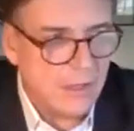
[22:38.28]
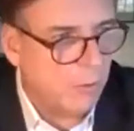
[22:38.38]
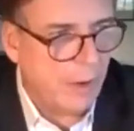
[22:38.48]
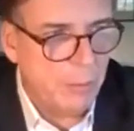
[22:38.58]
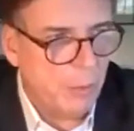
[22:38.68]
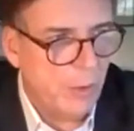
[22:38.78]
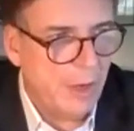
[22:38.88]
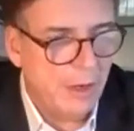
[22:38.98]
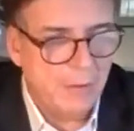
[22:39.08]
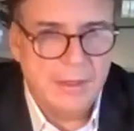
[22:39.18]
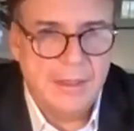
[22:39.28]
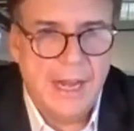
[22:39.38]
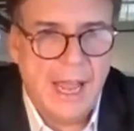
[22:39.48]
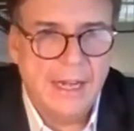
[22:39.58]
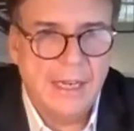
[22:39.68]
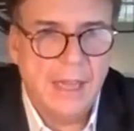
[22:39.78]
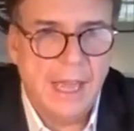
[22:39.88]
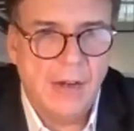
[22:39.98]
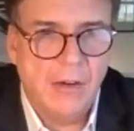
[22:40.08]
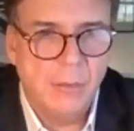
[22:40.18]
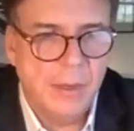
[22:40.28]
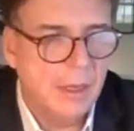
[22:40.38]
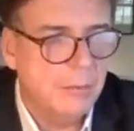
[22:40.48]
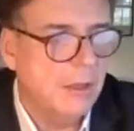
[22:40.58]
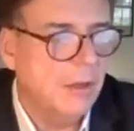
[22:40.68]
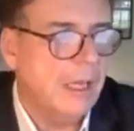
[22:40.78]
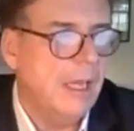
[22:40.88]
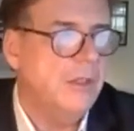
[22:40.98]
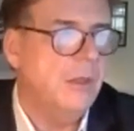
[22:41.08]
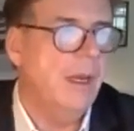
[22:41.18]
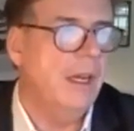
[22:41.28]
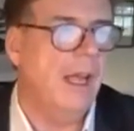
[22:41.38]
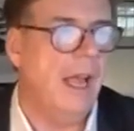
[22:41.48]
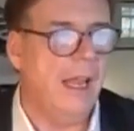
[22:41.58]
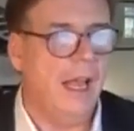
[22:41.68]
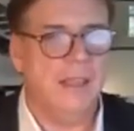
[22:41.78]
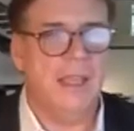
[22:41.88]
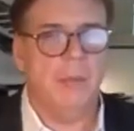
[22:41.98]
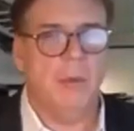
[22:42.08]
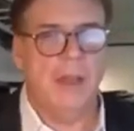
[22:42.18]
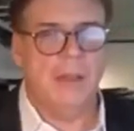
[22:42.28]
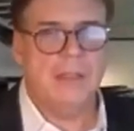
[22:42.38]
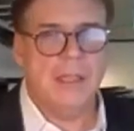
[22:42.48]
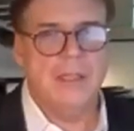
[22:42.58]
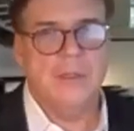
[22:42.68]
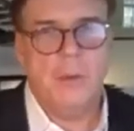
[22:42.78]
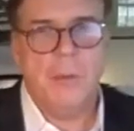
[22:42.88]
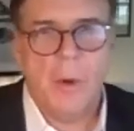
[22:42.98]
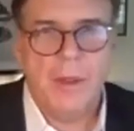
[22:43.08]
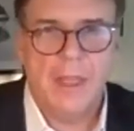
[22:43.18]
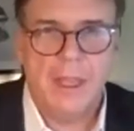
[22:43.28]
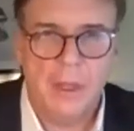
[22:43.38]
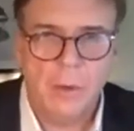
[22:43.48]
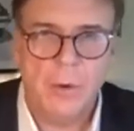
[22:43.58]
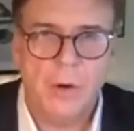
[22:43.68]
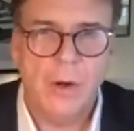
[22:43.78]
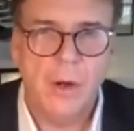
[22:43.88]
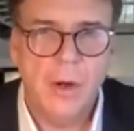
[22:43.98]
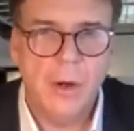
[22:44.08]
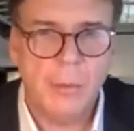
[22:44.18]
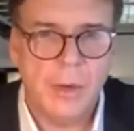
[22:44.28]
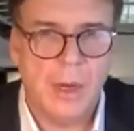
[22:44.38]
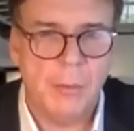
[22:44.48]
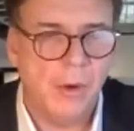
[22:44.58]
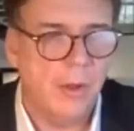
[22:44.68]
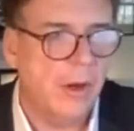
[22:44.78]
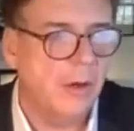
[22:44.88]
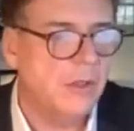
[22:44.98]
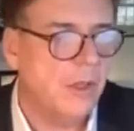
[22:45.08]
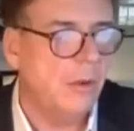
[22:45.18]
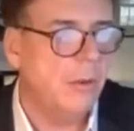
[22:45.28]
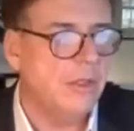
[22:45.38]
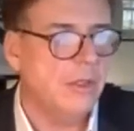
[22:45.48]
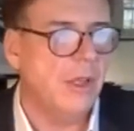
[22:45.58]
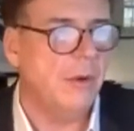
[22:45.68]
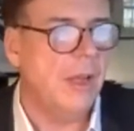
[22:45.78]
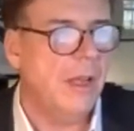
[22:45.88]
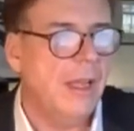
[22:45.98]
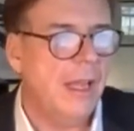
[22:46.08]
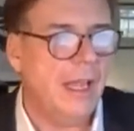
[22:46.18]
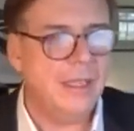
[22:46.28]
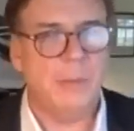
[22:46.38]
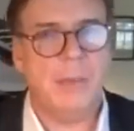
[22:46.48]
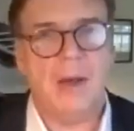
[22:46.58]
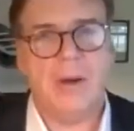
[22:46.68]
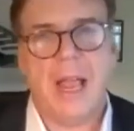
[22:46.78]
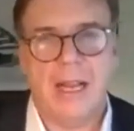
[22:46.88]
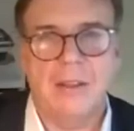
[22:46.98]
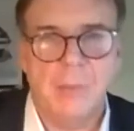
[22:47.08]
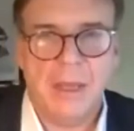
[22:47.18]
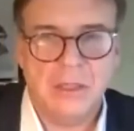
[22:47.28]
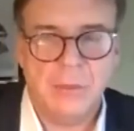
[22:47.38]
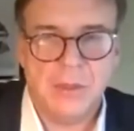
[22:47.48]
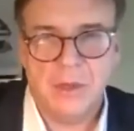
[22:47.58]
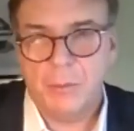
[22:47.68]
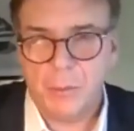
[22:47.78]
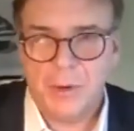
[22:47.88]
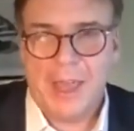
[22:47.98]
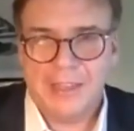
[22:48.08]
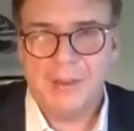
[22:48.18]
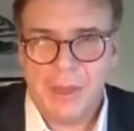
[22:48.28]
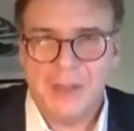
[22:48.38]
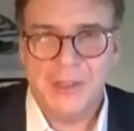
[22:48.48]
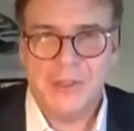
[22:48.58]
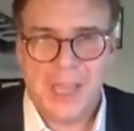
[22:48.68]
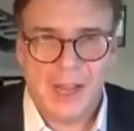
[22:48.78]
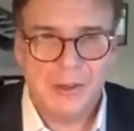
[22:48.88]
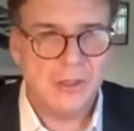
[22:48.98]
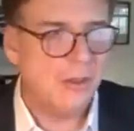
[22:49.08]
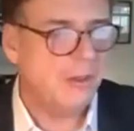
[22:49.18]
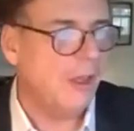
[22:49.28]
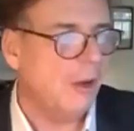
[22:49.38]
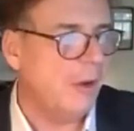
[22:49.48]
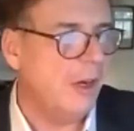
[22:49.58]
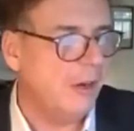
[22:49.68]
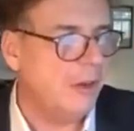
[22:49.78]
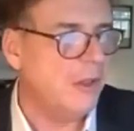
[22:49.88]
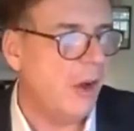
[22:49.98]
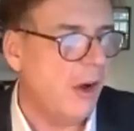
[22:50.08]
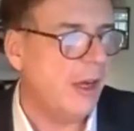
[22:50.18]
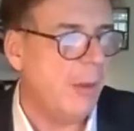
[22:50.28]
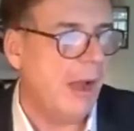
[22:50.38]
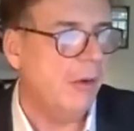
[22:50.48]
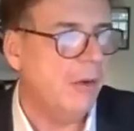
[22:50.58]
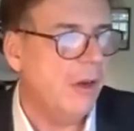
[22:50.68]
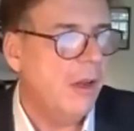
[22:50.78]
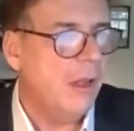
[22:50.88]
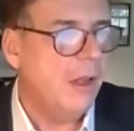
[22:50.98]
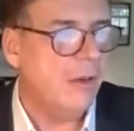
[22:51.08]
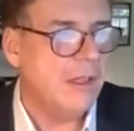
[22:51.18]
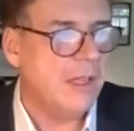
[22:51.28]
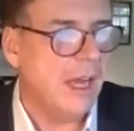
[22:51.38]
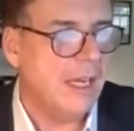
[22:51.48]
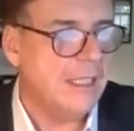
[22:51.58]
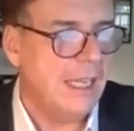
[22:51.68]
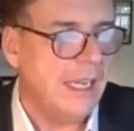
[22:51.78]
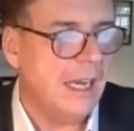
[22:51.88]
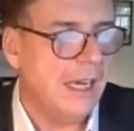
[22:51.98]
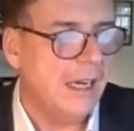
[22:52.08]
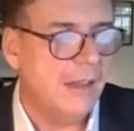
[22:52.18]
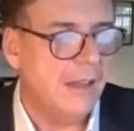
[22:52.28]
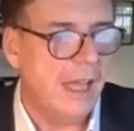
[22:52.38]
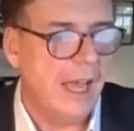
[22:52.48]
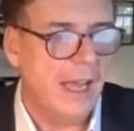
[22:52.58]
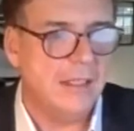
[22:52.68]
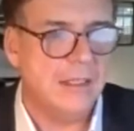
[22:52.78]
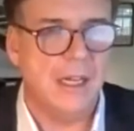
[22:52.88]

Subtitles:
a great point on it, right? That added layer of being able to look into it. And I think, Maria, this gets to a point that you were bringing up earlier too, which is, it's about active management. So we're the Active Managers Council. We're here to talk about, this idea that,